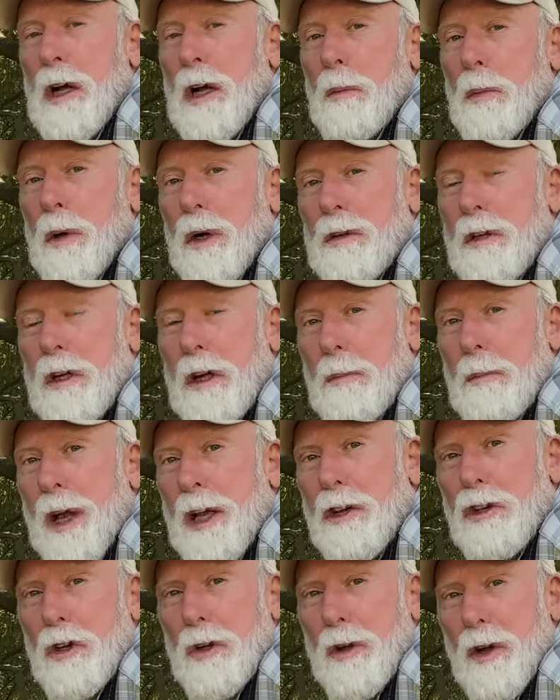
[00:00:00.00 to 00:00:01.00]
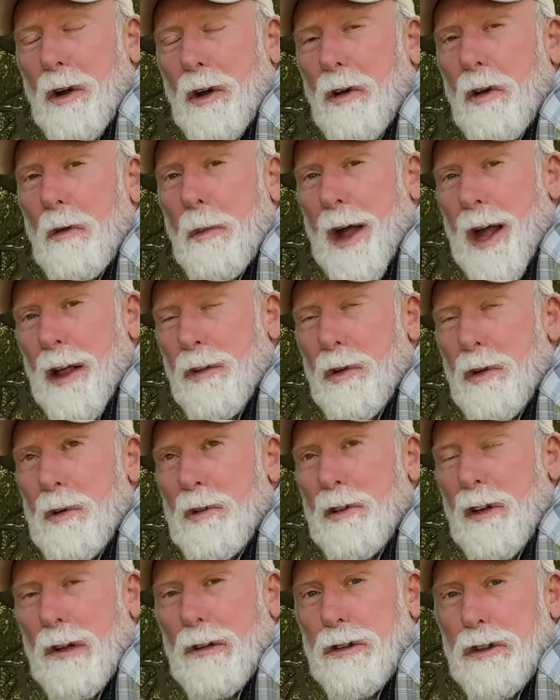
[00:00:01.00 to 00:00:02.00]
But make sure you go to the bathroom as
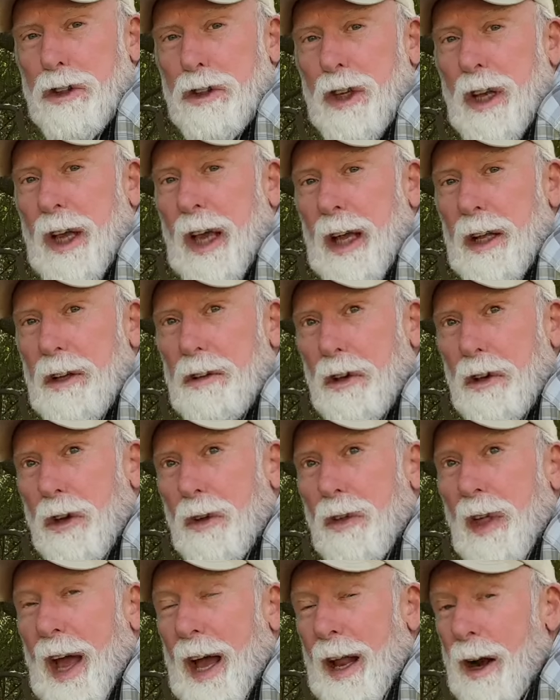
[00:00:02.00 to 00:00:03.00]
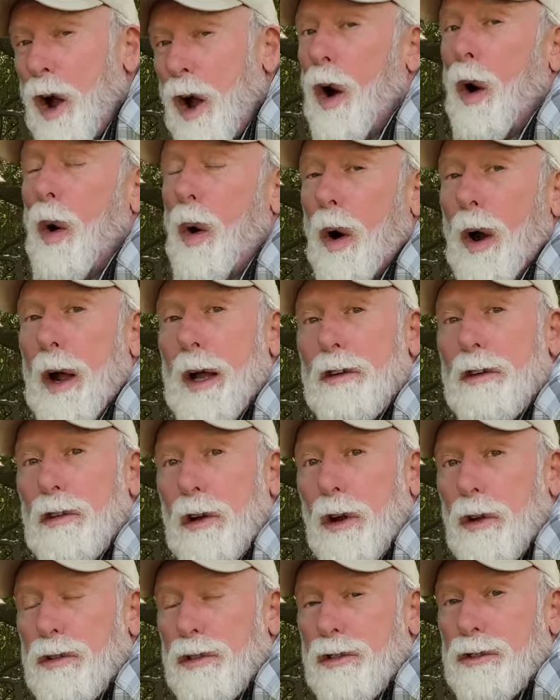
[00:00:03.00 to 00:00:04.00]
close as you can to that, or as
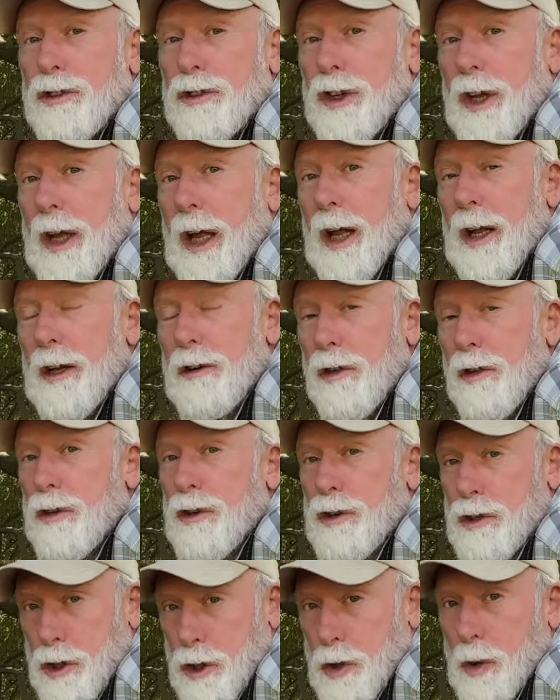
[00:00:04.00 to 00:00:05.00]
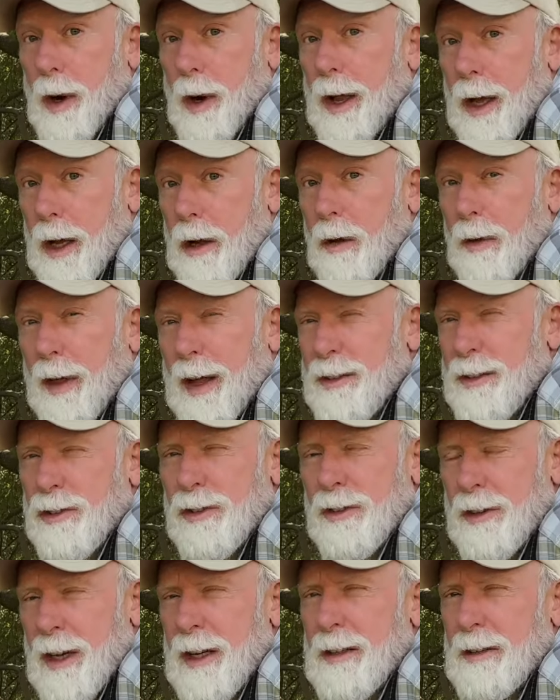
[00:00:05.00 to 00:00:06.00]
close as you can to the trail.
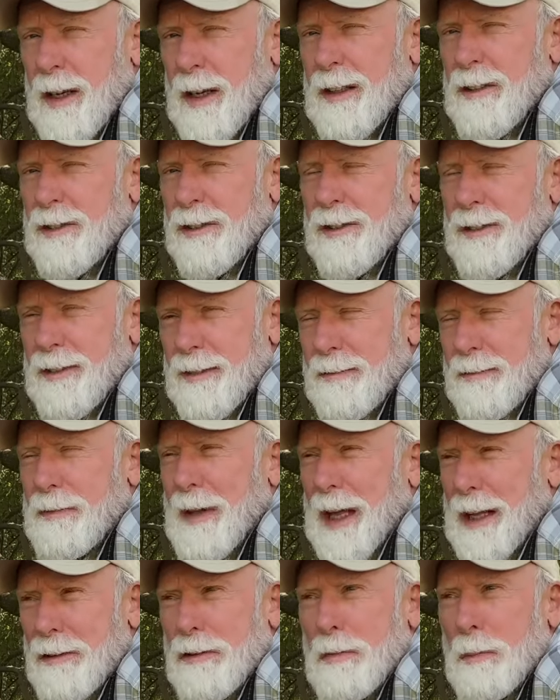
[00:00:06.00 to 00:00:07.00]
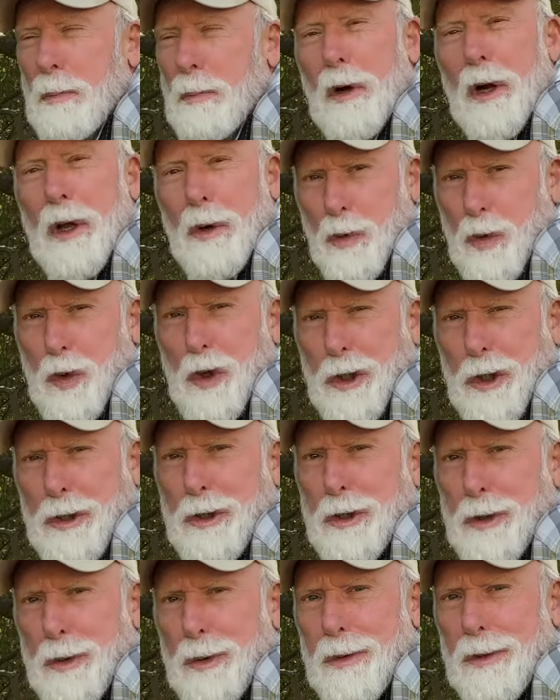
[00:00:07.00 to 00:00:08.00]
That's pretty
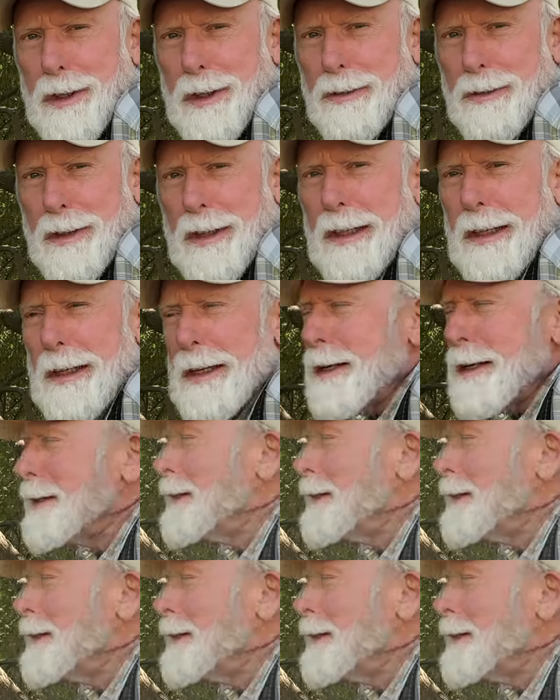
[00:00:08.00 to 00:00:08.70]
rude, you see.